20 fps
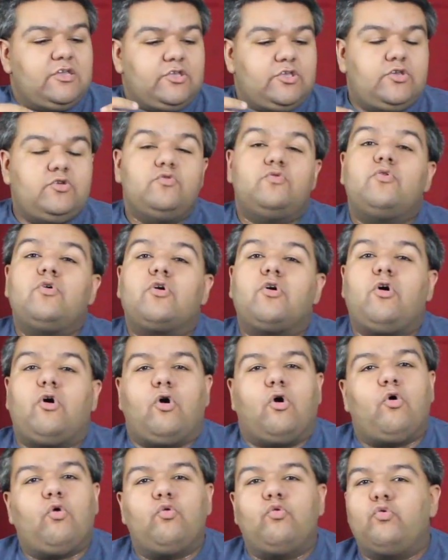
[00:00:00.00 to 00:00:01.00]
you were
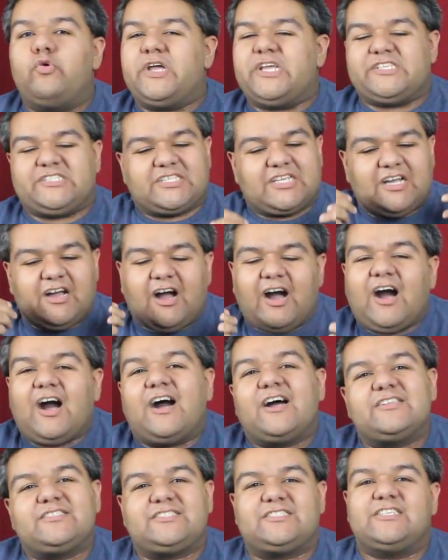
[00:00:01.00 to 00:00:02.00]
always
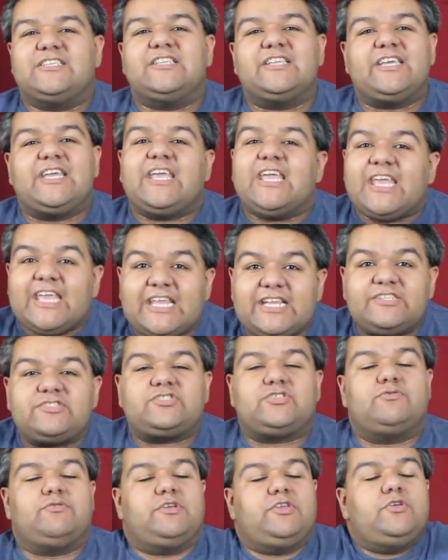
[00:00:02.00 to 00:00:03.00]
constantly
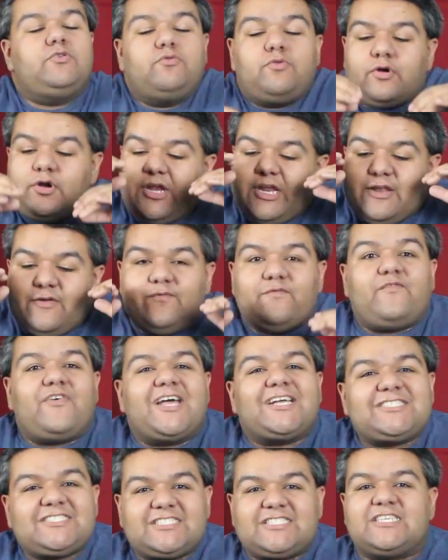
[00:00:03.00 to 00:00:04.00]
into it. You were
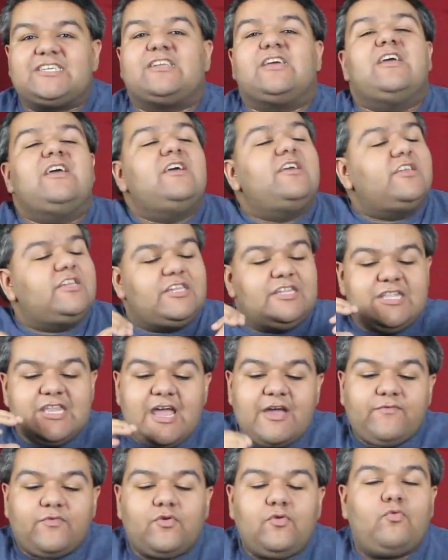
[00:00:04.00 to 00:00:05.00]
invested.
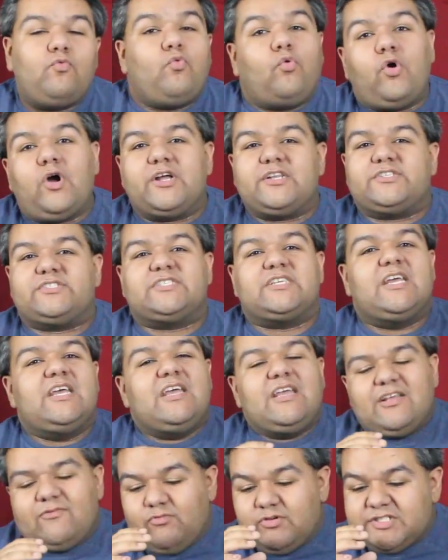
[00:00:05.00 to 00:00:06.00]
Never once
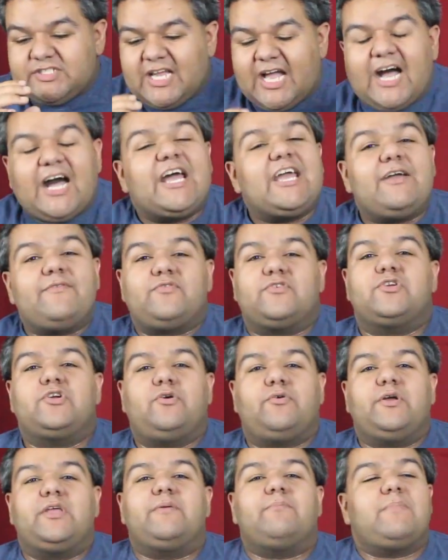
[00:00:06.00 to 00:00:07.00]
was I ever
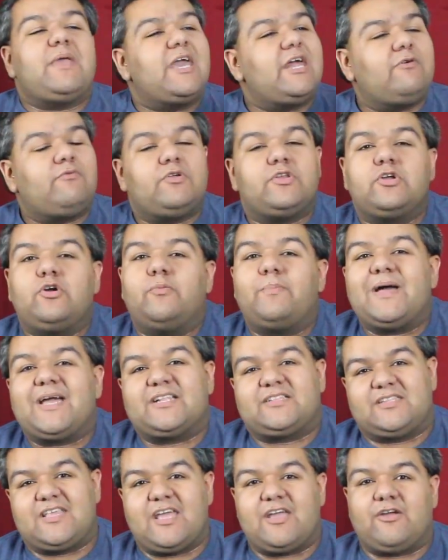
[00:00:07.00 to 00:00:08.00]
going, man, I want to go
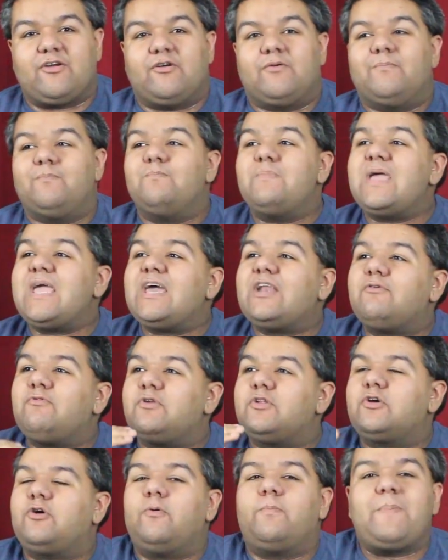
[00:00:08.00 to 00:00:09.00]
back there. Man, I
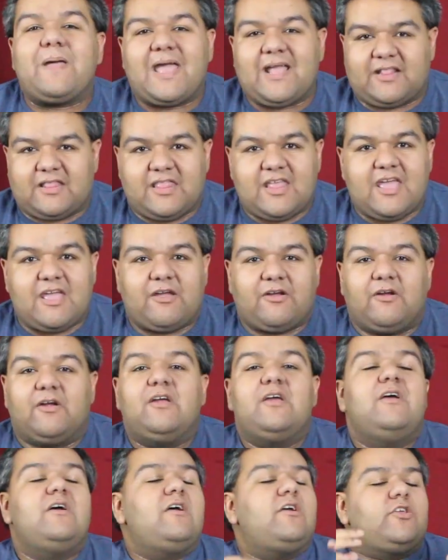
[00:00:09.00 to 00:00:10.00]
want to go back there.
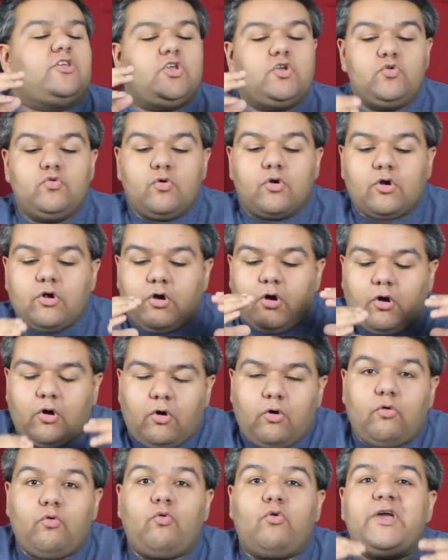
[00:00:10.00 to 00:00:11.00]
You were
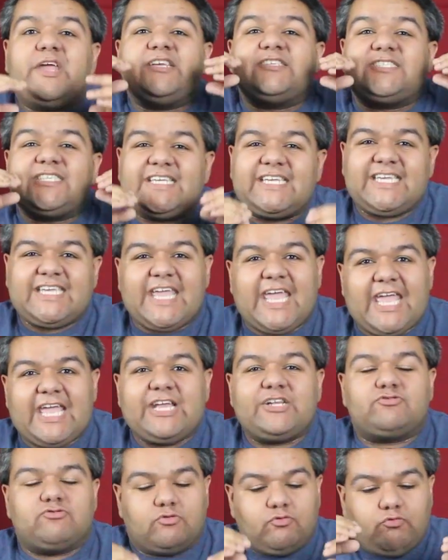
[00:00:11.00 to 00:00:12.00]
always
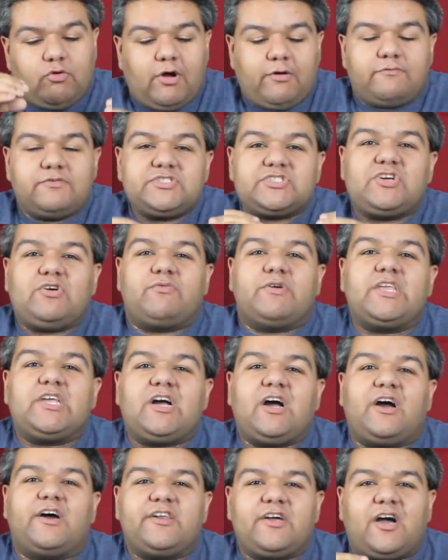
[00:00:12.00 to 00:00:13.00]
engaged with what was
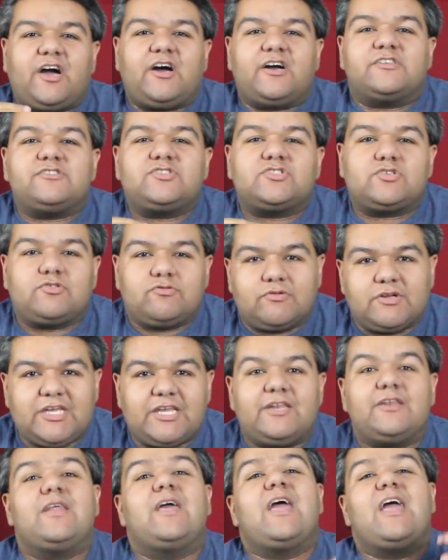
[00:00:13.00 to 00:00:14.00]
going on
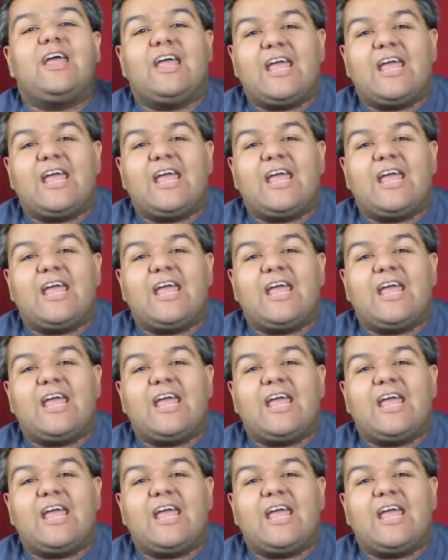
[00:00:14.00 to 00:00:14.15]
screen